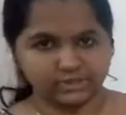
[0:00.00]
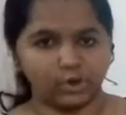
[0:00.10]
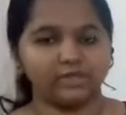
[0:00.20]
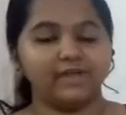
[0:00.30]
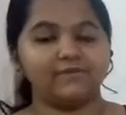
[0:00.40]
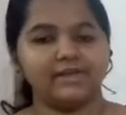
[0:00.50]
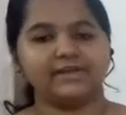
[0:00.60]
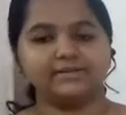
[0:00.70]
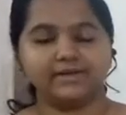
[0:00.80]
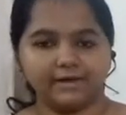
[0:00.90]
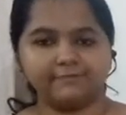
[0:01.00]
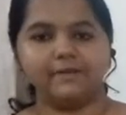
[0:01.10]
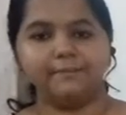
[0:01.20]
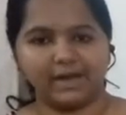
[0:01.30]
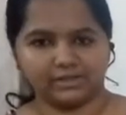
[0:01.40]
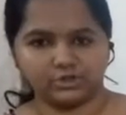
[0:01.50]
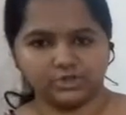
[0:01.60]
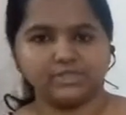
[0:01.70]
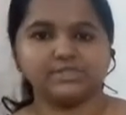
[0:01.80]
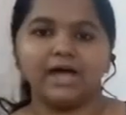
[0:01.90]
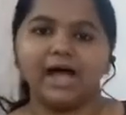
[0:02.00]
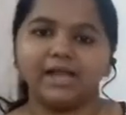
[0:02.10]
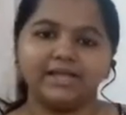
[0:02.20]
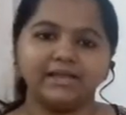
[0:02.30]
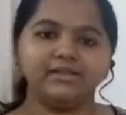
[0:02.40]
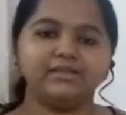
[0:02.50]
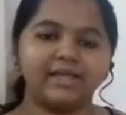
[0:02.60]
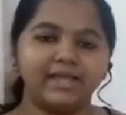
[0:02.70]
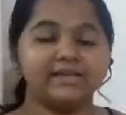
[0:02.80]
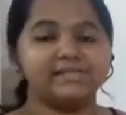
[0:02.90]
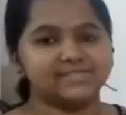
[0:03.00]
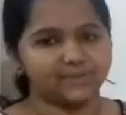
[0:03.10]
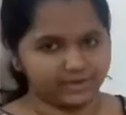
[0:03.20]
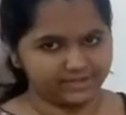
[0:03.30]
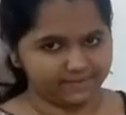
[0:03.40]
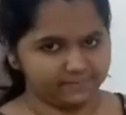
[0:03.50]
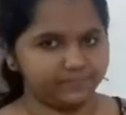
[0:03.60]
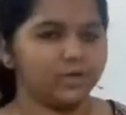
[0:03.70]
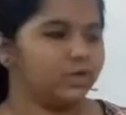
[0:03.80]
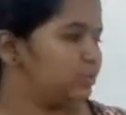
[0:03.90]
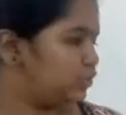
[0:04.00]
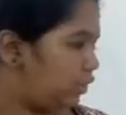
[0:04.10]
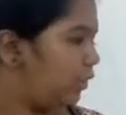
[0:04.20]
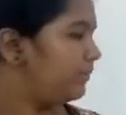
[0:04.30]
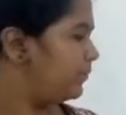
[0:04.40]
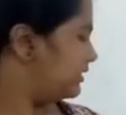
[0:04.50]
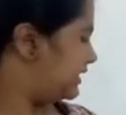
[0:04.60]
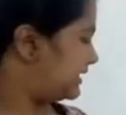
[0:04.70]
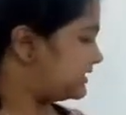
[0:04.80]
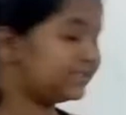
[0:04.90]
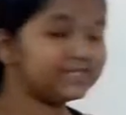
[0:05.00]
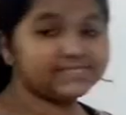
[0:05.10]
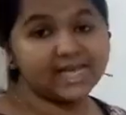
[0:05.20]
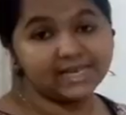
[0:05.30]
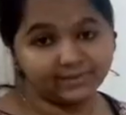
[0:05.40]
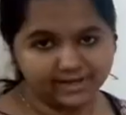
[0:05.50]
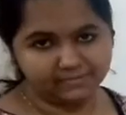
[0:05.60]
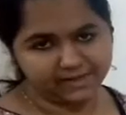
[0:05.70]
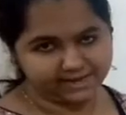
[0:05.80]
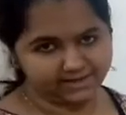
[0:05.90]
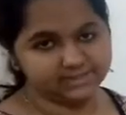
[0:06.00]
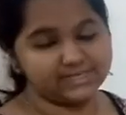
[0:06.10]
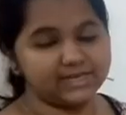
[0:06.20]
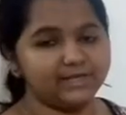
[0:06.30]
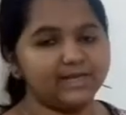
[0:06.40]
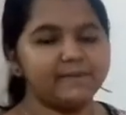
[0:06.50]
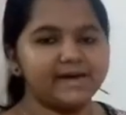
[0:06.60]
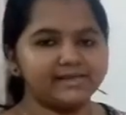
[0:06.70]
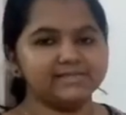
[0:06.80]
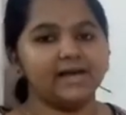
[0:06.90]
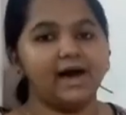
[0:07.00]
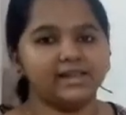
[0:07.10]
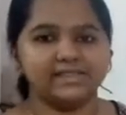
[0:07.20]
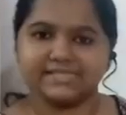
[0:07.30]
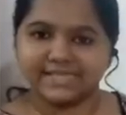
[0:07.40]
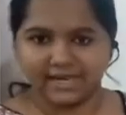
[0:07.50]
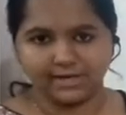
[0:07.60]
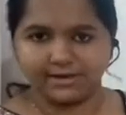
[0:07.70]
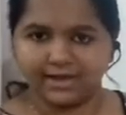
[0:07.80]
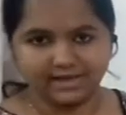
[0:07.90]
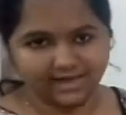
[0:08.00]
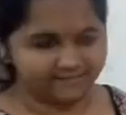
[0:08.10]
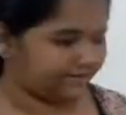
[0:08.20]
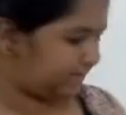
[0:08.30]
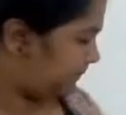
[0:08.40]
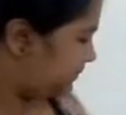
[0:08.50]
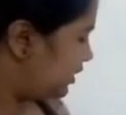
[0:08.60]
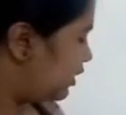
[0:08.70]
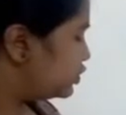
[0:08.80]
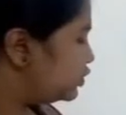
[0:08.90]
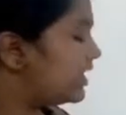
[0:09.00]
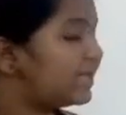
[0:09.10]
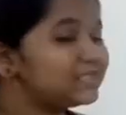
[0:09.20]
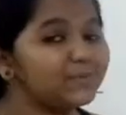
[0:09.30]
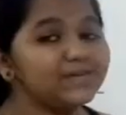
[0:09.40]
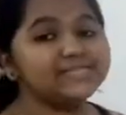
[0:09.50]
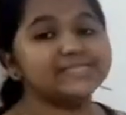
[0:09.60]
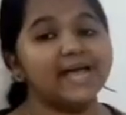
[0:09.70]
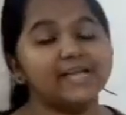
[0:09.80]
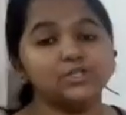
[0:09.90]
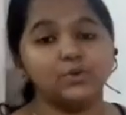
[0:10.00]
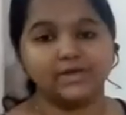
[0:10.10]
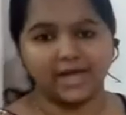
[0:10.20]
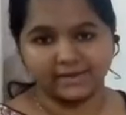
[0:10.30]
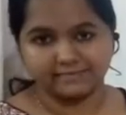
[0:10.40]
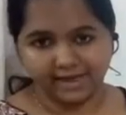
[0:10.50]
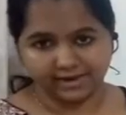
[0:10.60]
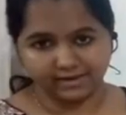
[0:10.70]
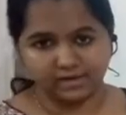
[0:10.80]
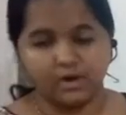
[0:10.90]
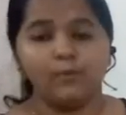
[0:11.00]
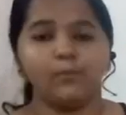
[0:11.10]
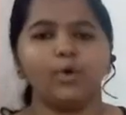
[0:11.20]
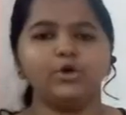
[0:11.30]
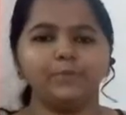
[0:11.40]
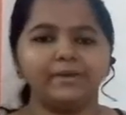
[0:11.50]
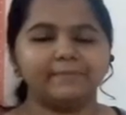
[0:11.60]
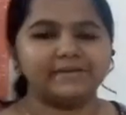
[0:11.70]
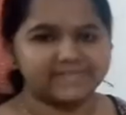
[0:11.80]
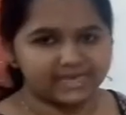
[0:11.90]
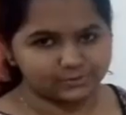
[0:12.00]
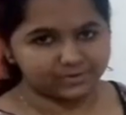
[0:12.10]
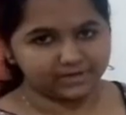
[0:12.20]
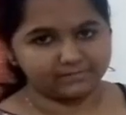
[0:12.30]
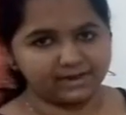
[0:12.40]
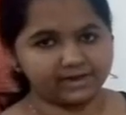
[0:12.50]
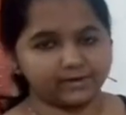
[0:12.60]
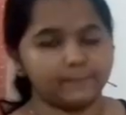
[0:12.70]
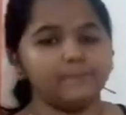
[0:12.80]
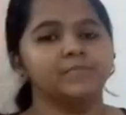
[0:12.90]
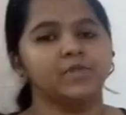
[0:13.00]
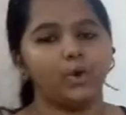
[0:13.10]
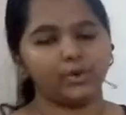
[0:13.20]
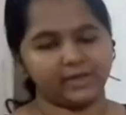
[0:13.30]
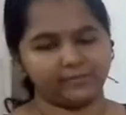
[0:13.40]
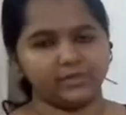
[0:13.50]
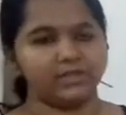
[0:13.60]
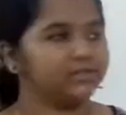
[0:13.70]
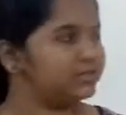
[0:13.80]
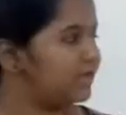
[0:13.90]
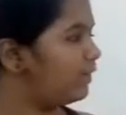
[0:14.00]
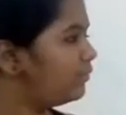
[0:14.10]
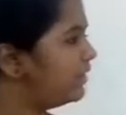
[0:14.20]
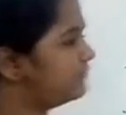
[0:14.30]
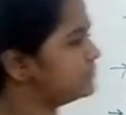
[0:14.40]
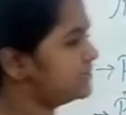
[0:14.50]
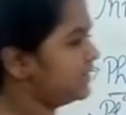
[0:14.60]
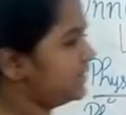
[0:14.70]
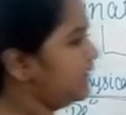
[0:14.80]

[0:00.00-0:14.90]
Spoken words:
or they will engulf the pathogens and then they can destroy them. So these are the cellular barriers. Cellular barriers are in the cellular level. So next one is cytokine barrier. What do you mean by cytokine barrier? Okay, now we have to take